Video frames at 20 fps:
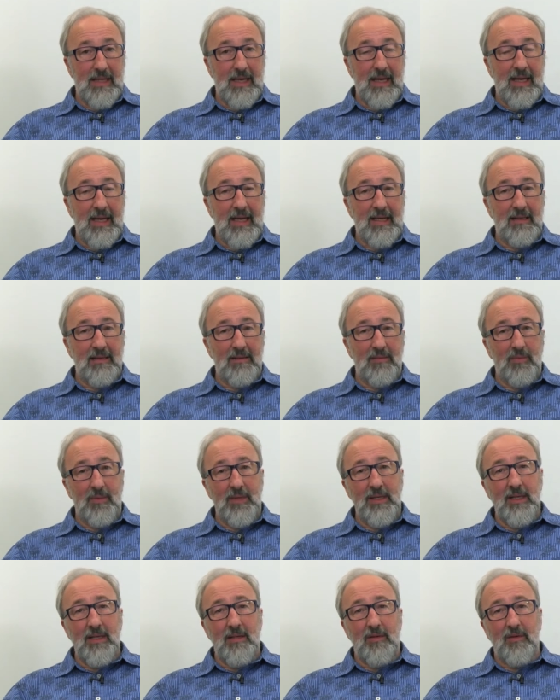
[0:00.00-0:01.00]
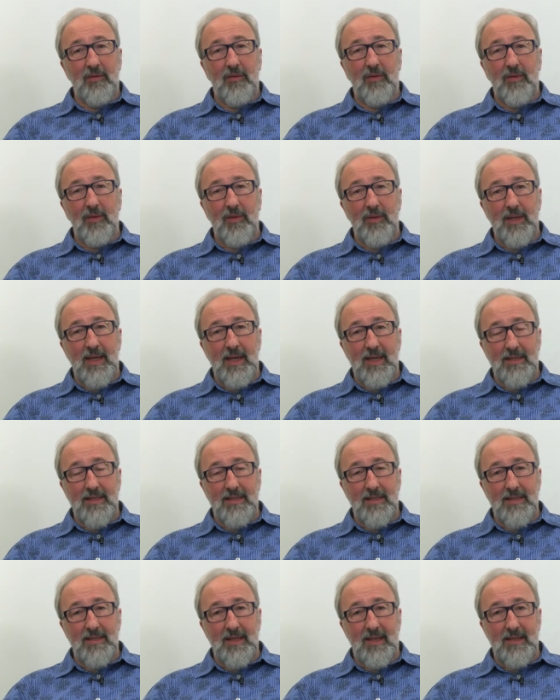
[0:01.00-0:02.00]
And when you go through the
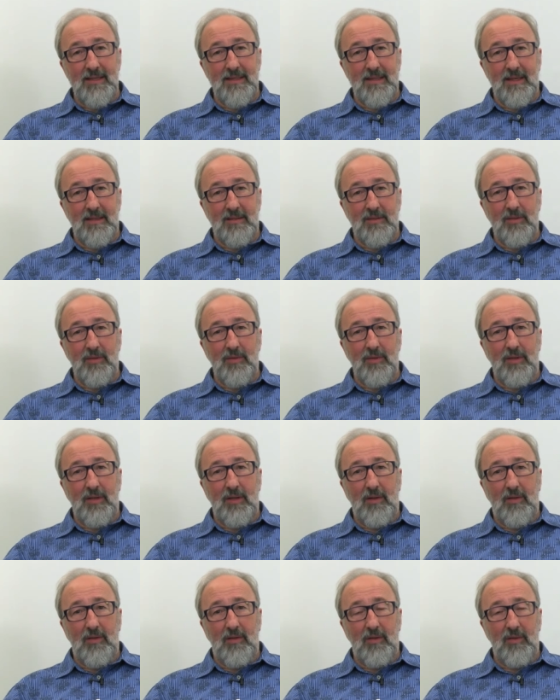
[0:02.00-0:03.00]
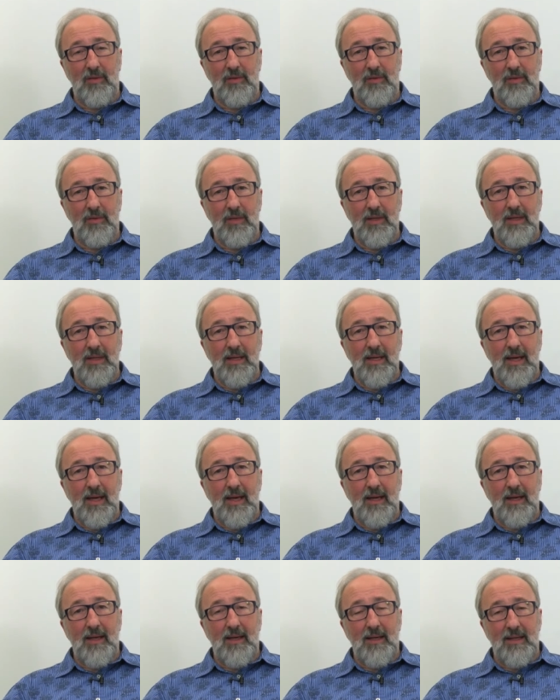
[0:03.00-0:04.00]
exercise I'll talk you through
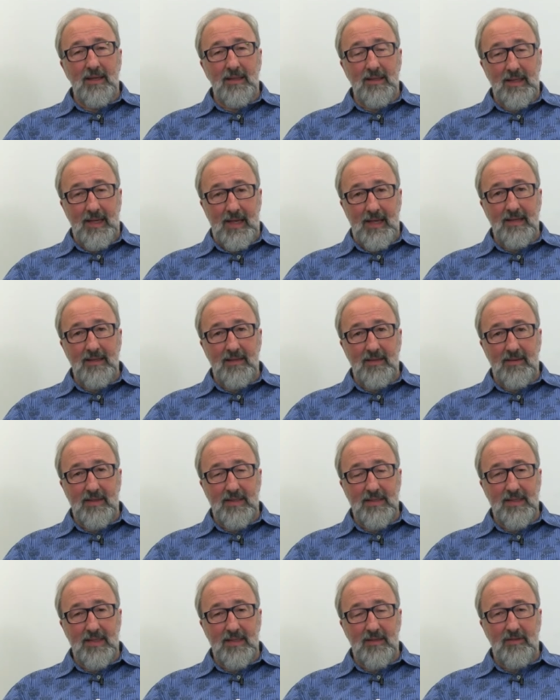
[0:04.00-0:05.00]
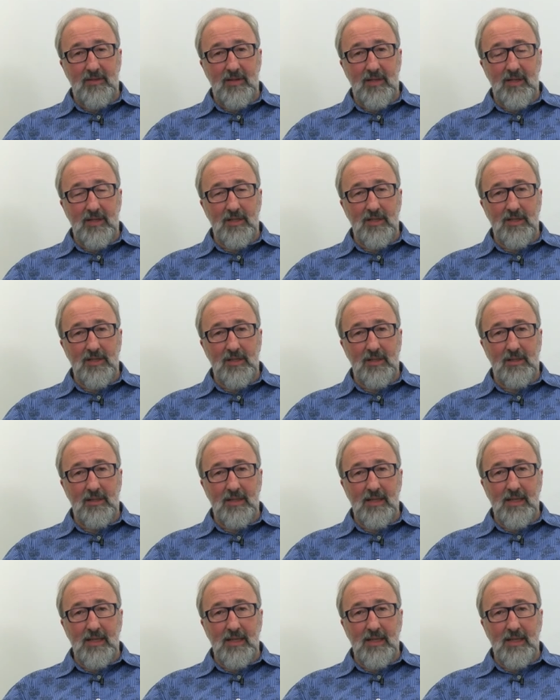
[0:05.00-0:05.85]
at the end of this introduction,